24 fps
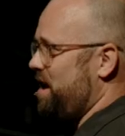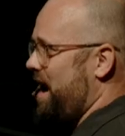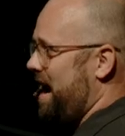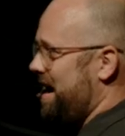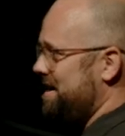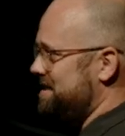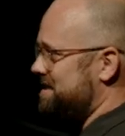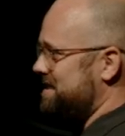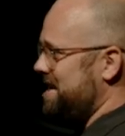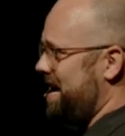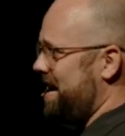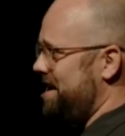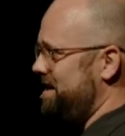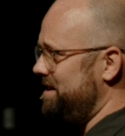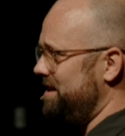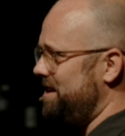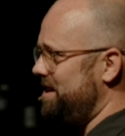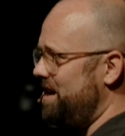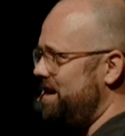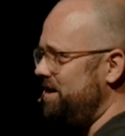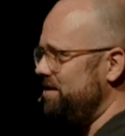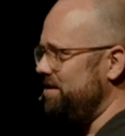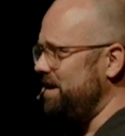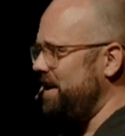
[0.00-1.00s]
I said,
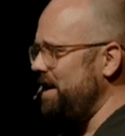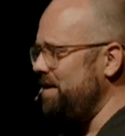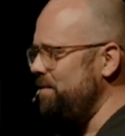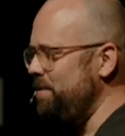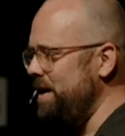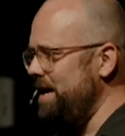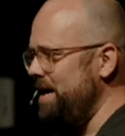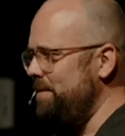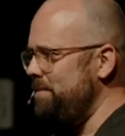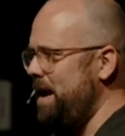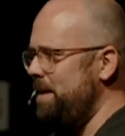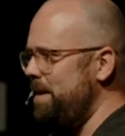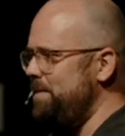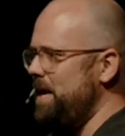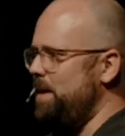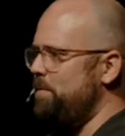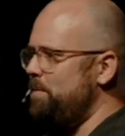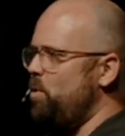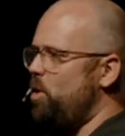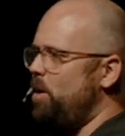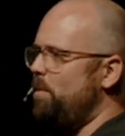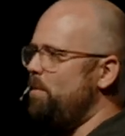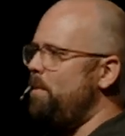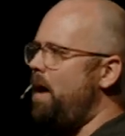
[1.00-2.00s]
no, give me maybe a
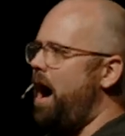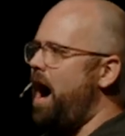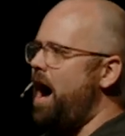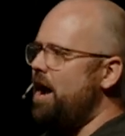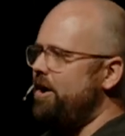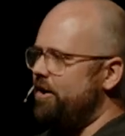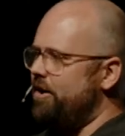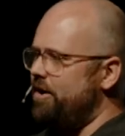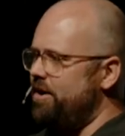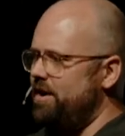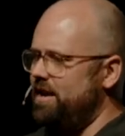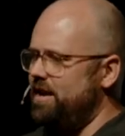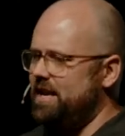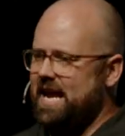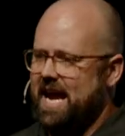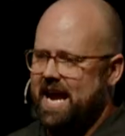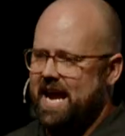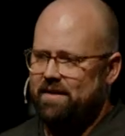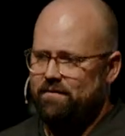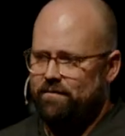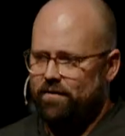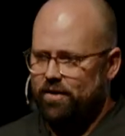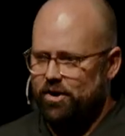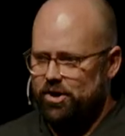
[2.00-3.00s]
more modern
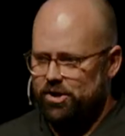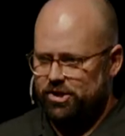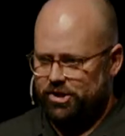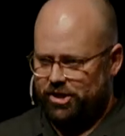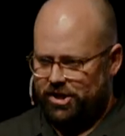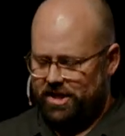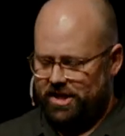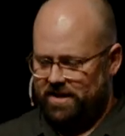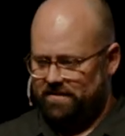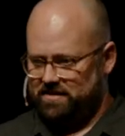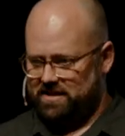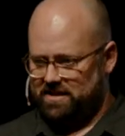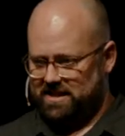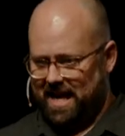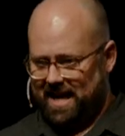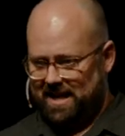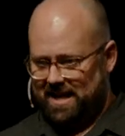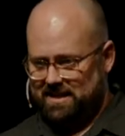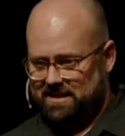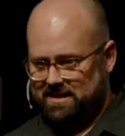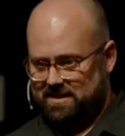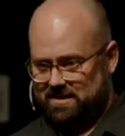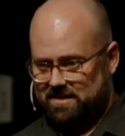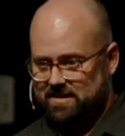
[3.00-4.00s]
day version of
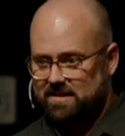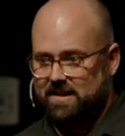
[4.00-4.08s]
saints.